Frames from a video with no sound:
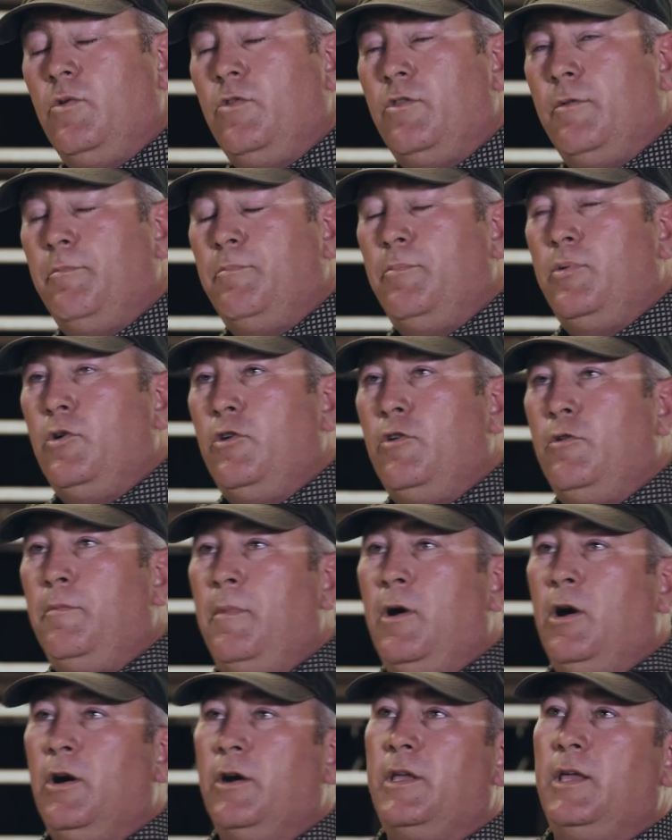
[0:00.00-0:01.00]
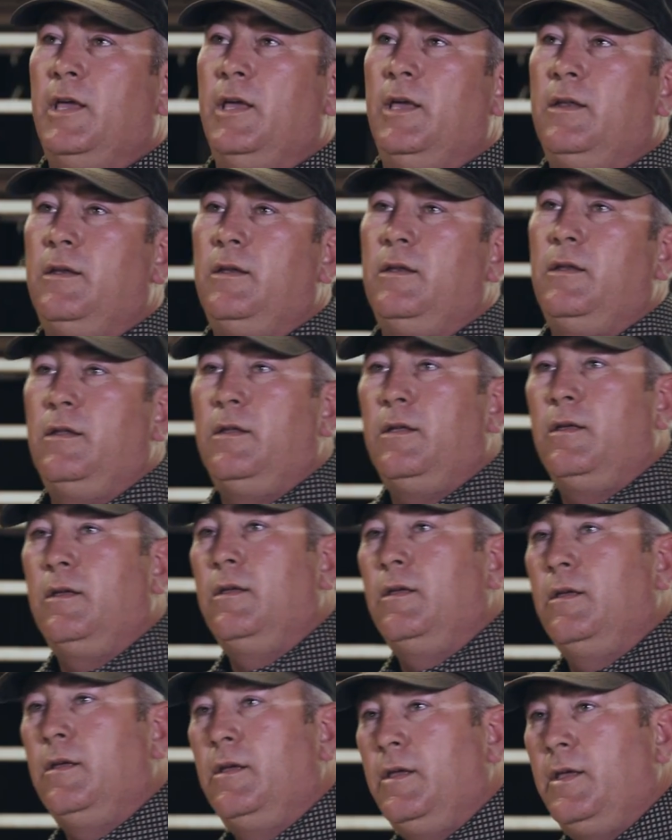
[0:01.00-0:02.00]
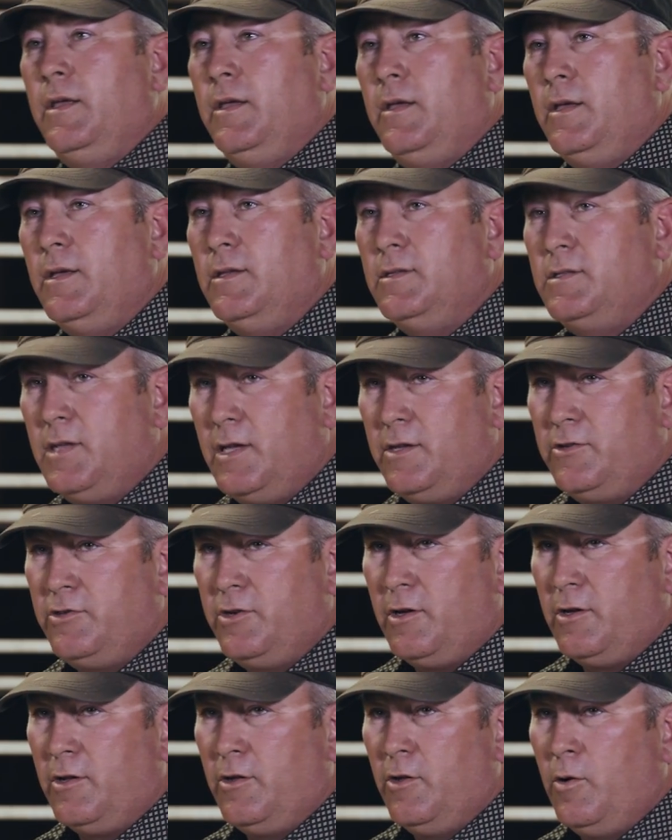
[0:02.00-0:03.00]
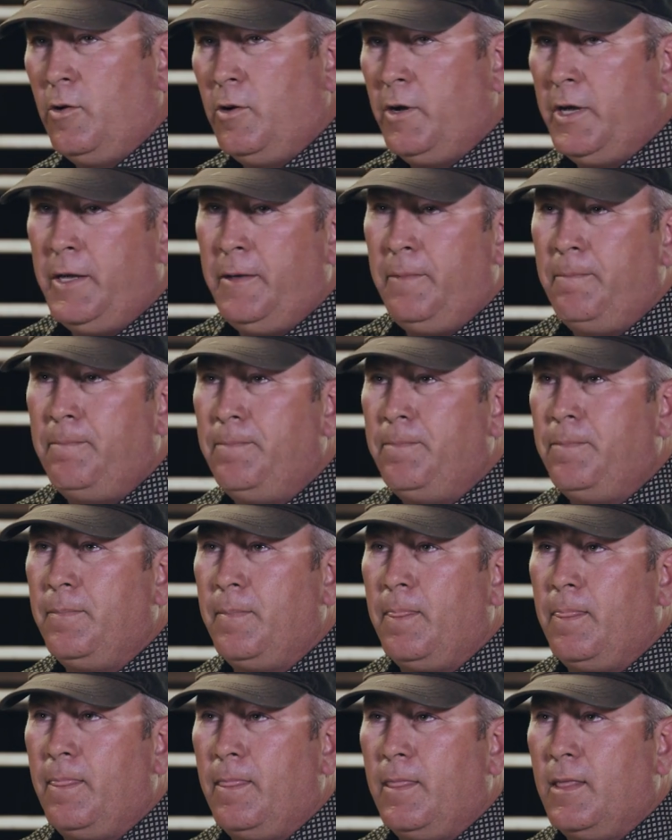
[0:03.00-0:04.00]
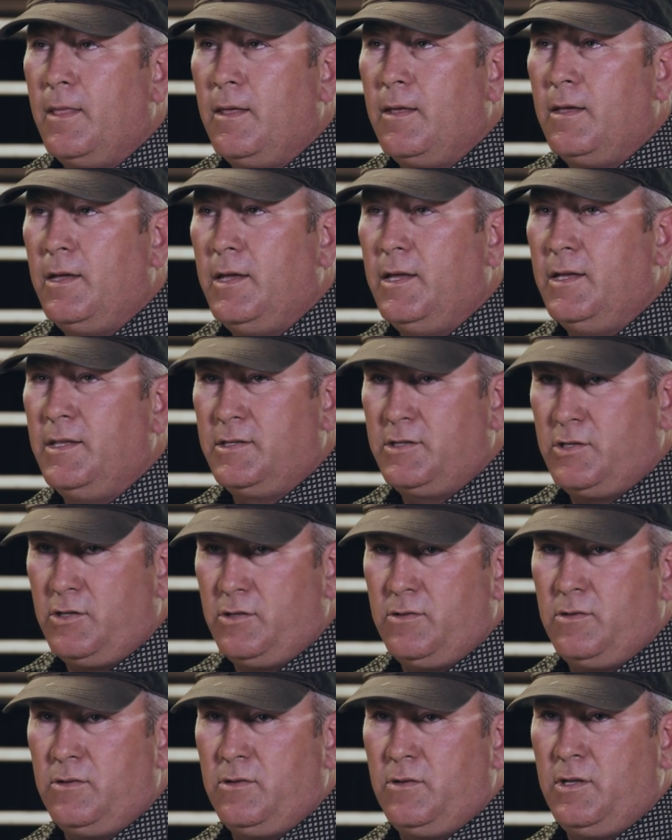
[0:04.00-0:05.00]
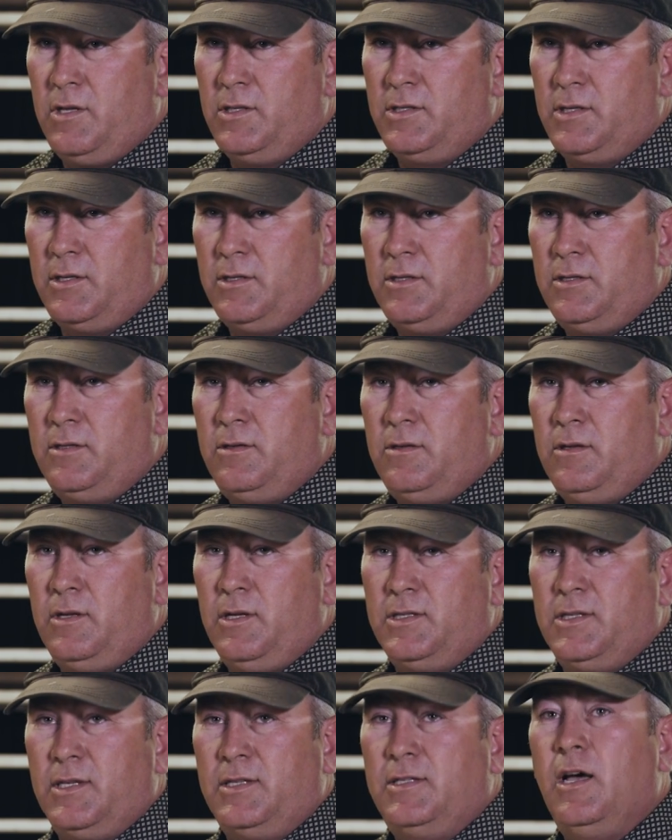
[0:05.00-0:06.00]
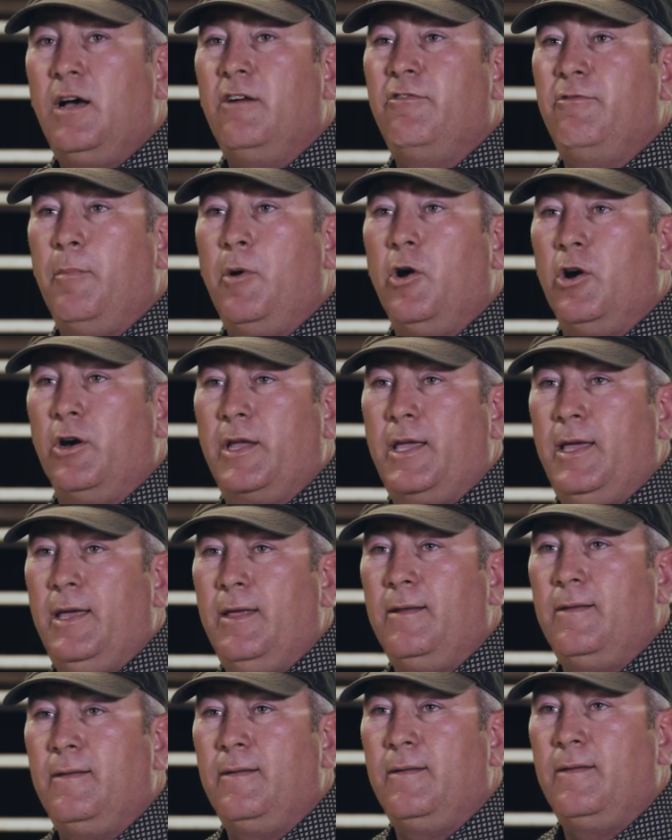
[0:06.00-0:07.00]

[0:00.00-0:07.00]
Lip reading: the bull market in Central Illinois is a tough market.